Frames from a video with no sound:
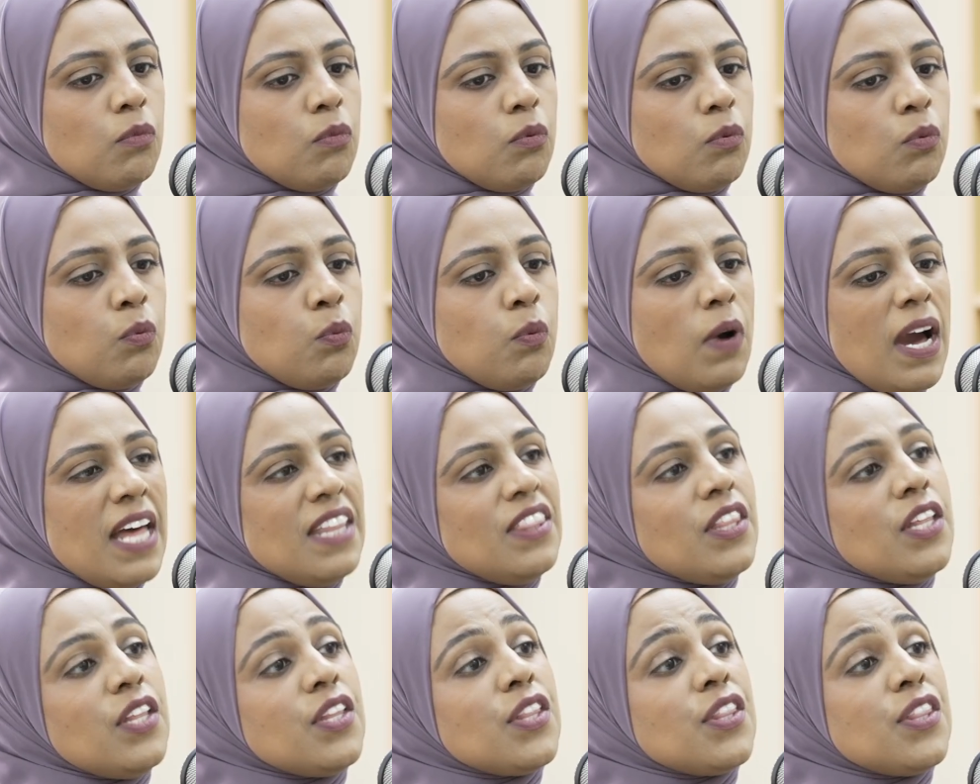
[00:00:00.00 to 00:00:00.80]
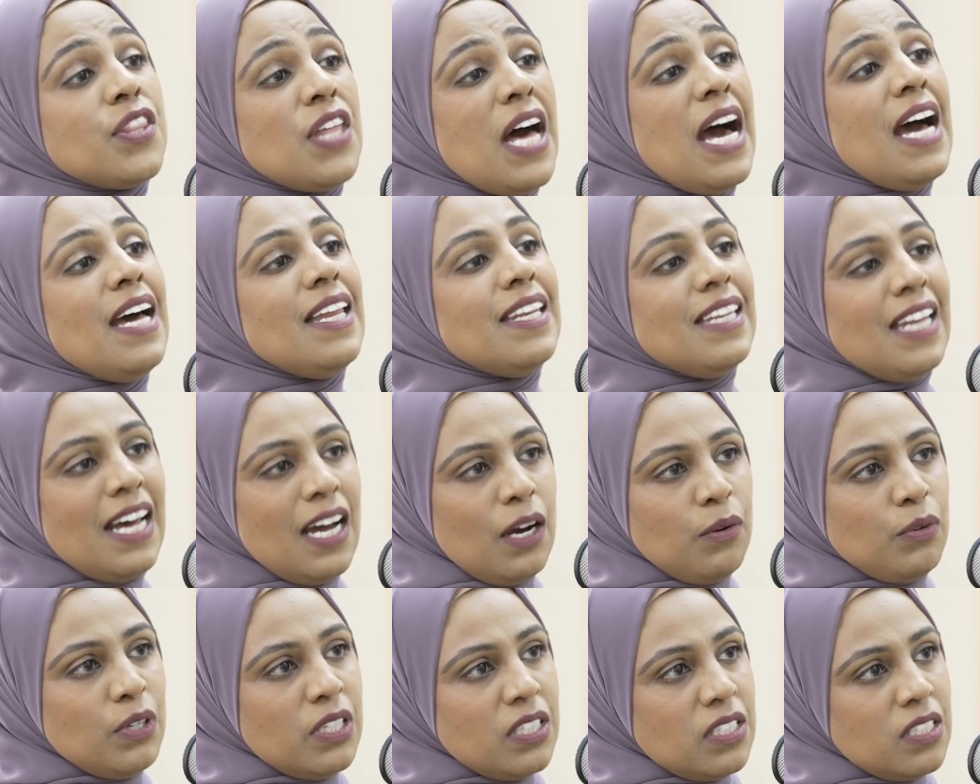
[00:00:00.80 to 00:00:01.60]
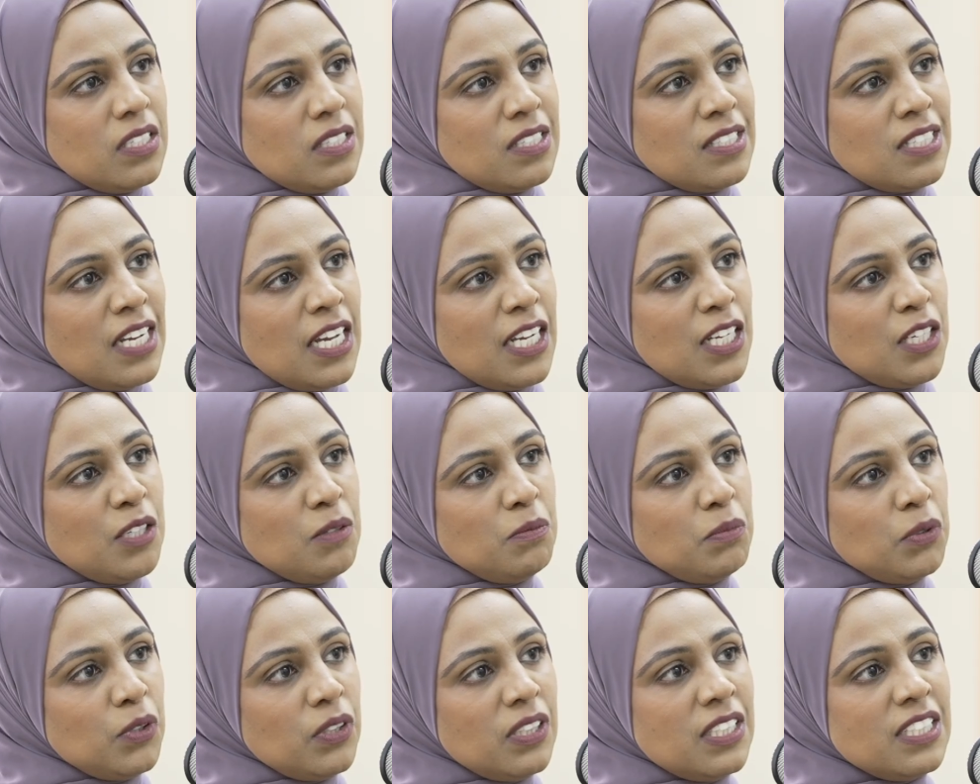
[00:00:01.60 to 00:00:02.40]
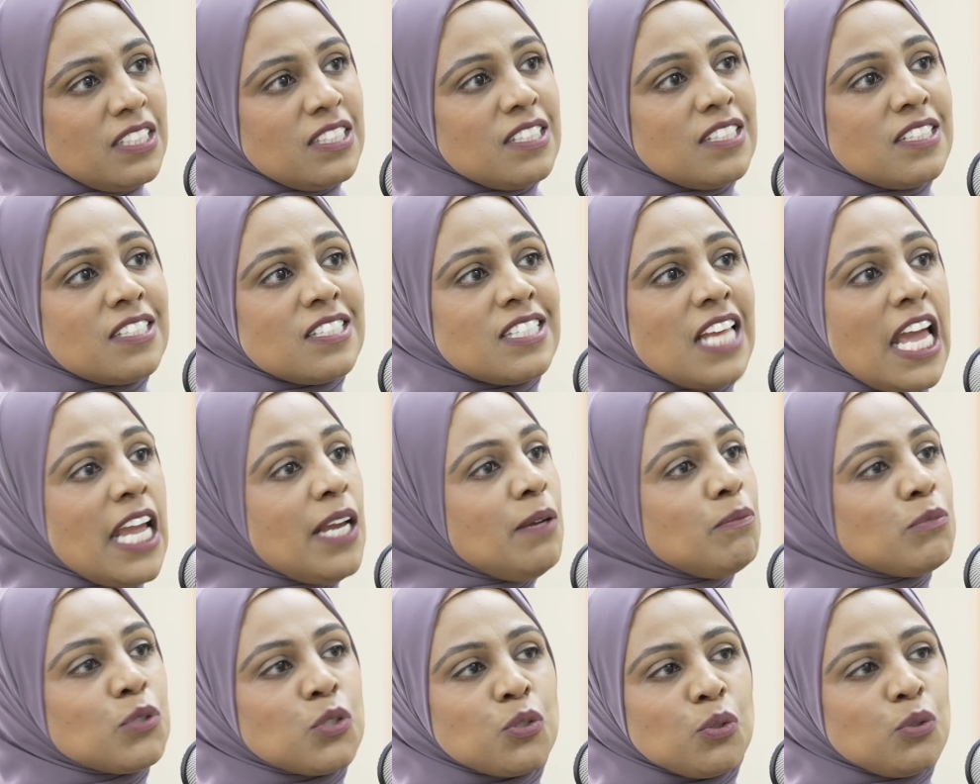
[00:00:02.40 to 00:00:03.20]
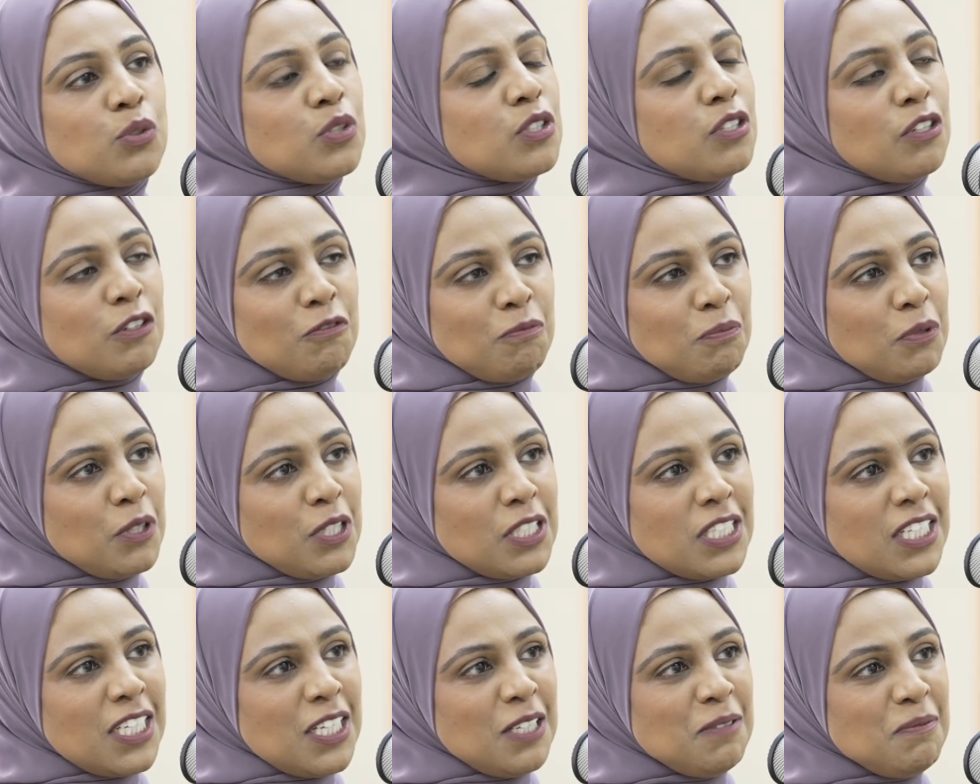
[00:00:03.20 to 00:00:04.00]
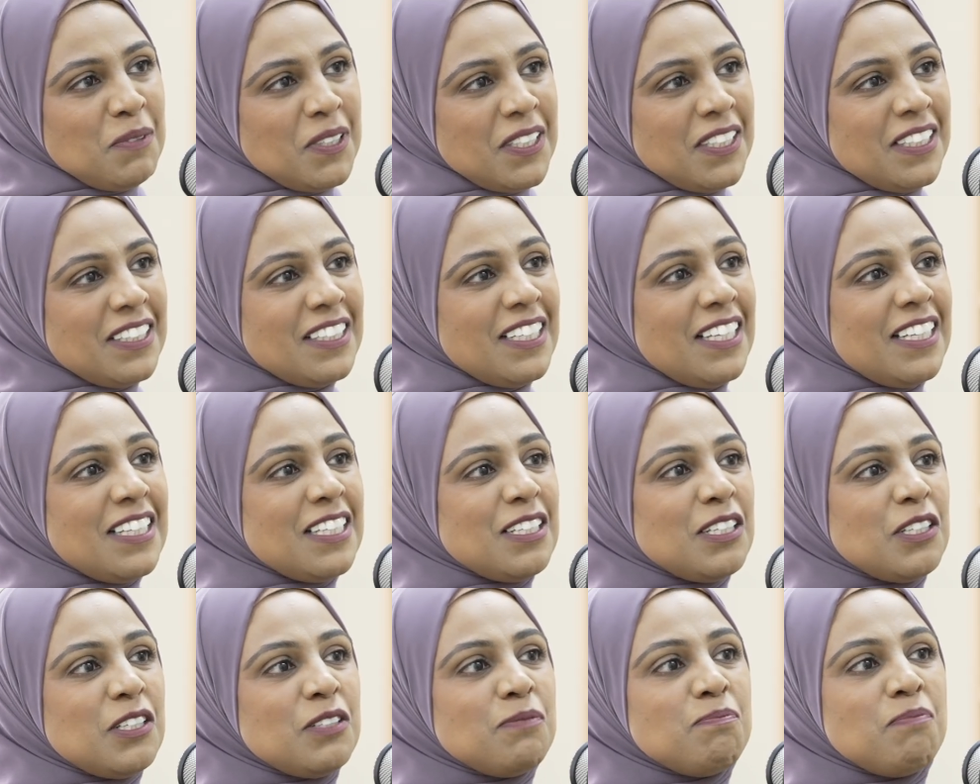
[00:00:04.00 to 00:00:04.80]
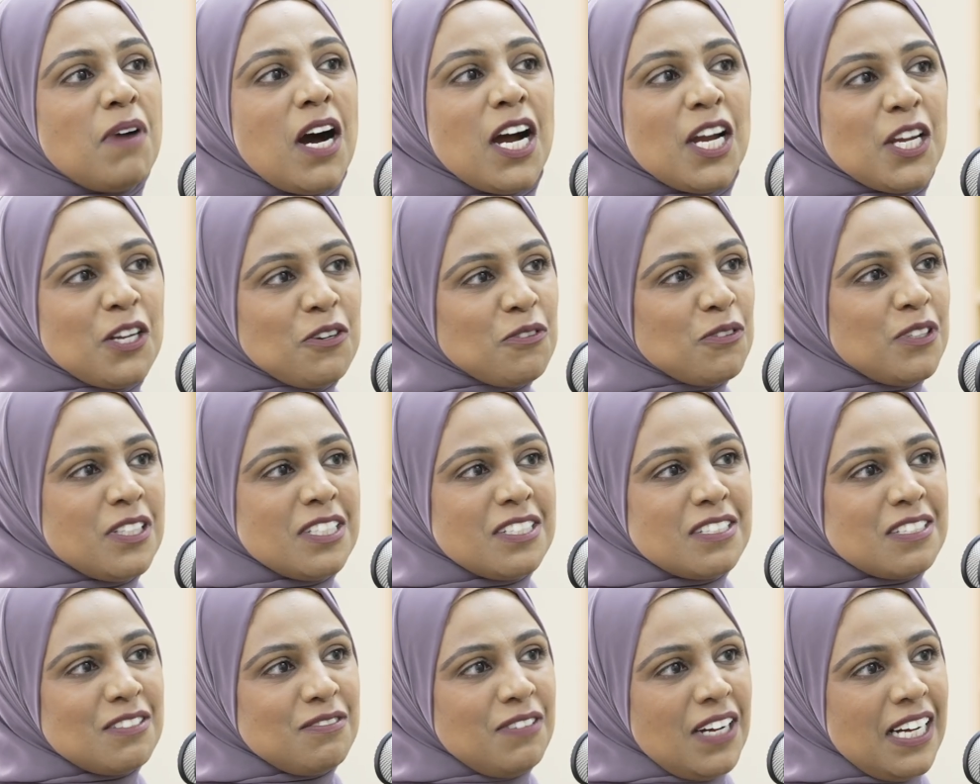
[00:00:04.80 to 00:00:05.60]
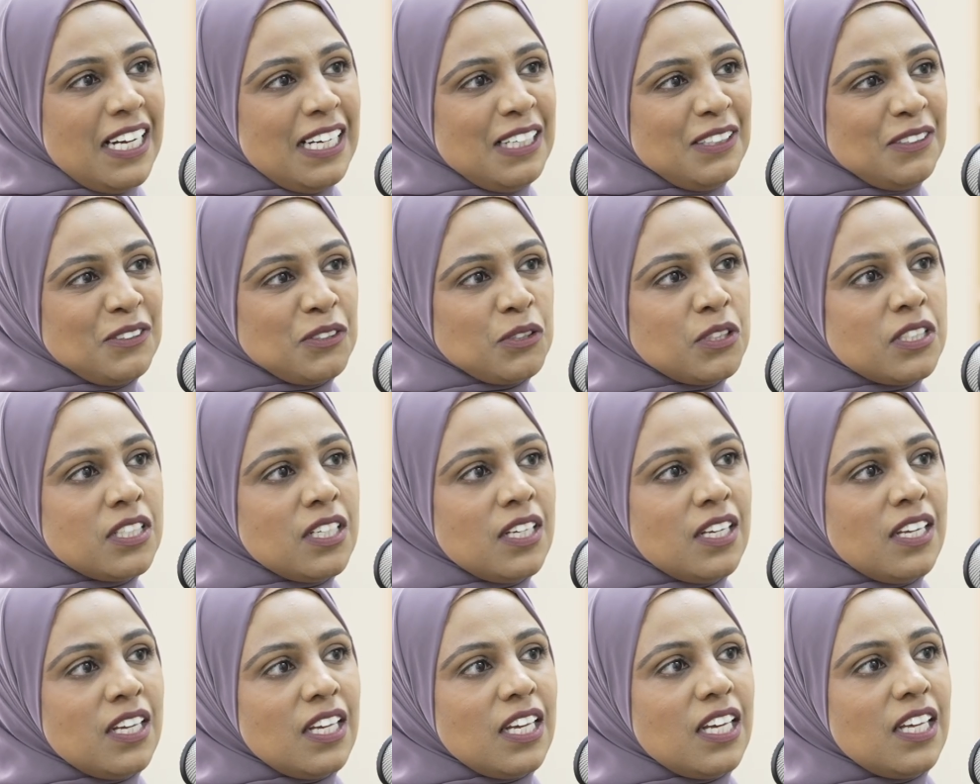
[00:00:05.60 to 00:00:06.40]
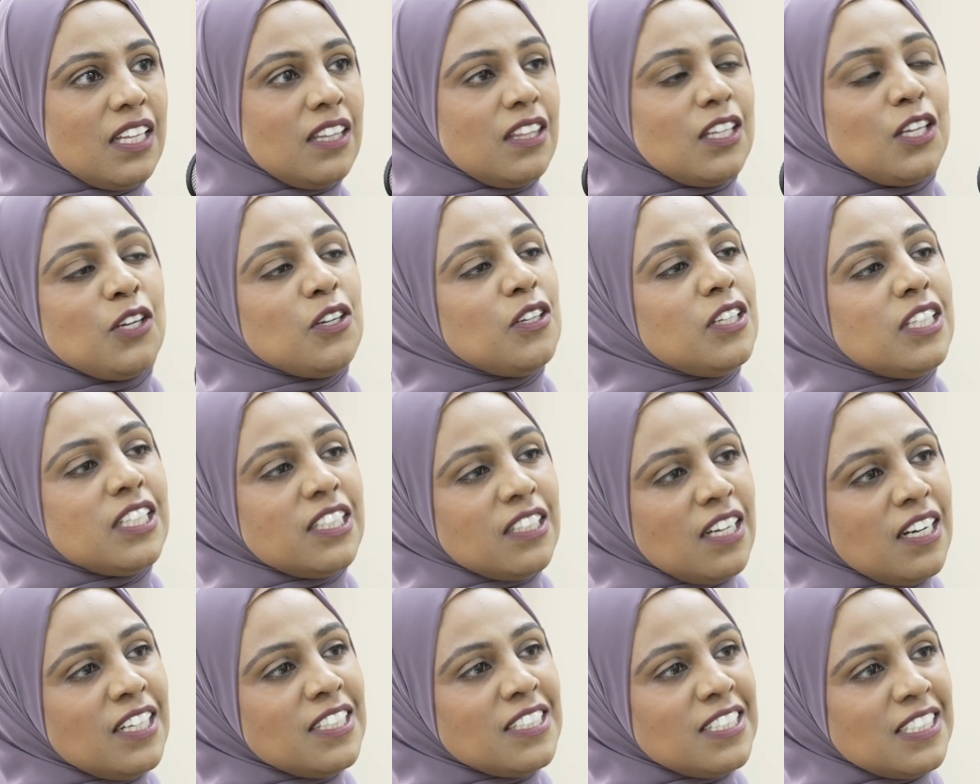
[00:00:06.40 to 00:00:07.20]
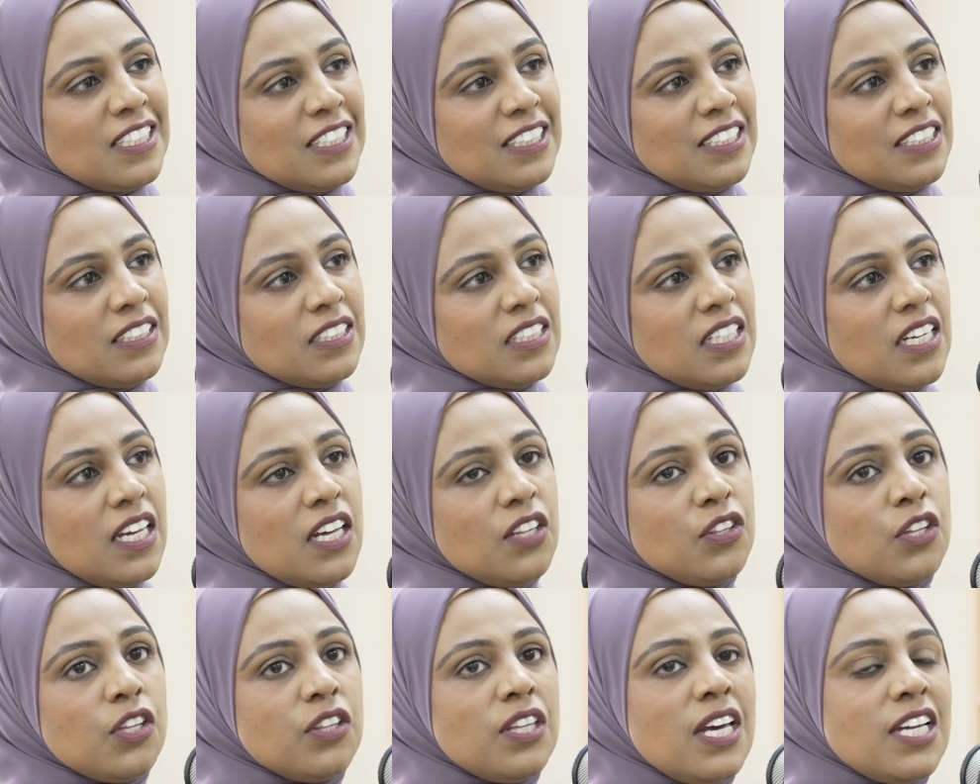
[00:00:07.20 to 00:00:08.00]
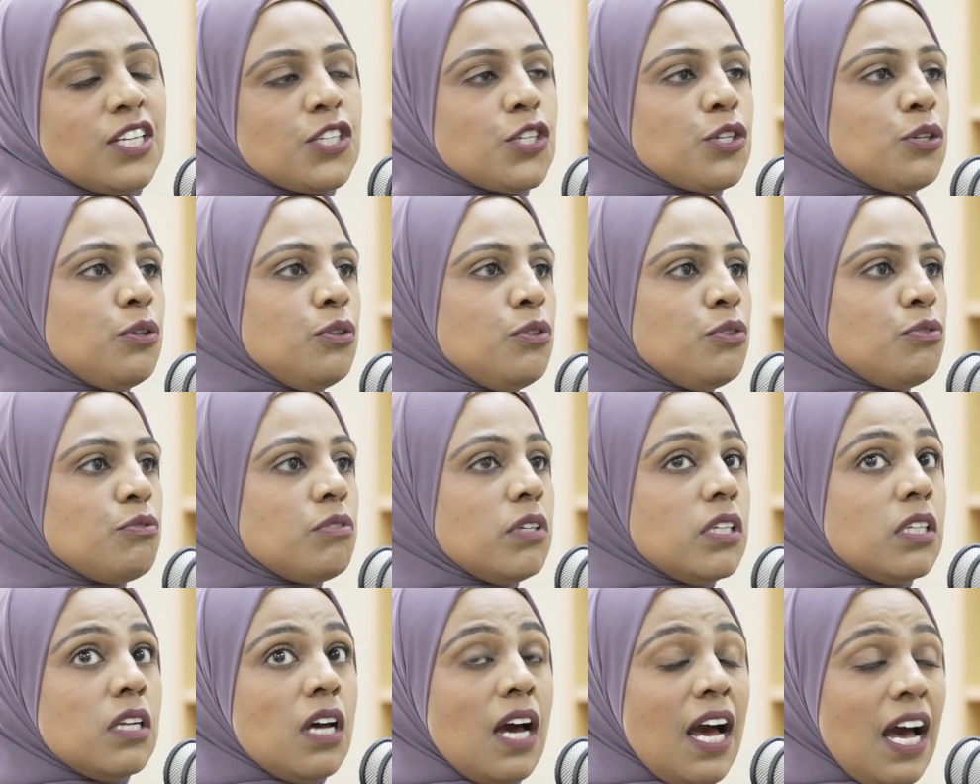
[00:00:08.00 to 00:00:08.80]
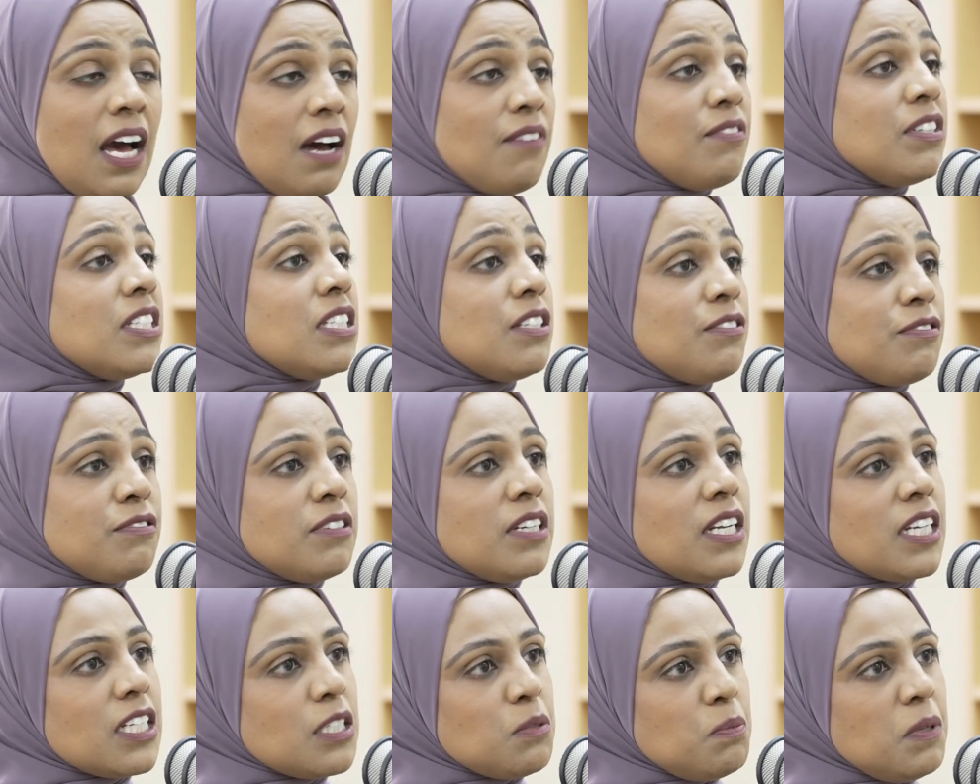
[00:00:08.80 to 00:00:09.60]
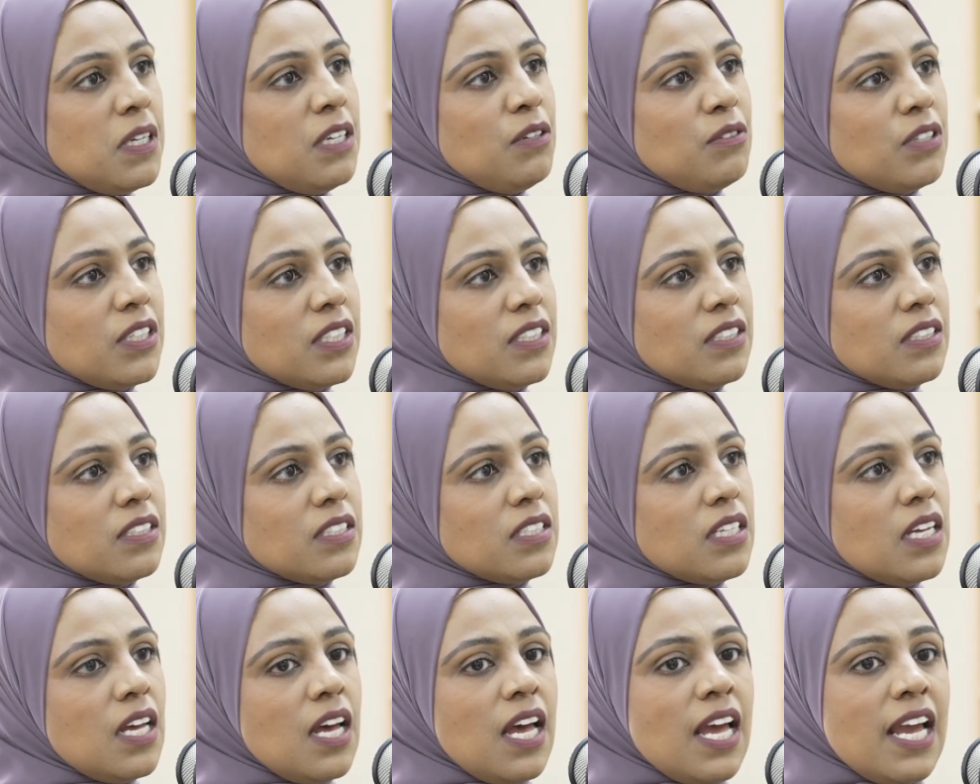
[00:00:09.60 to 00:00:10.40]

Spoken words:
Whether that now is sustainable is the same sort of predicament that the migrants found in the early 90s, that their children have a different experience.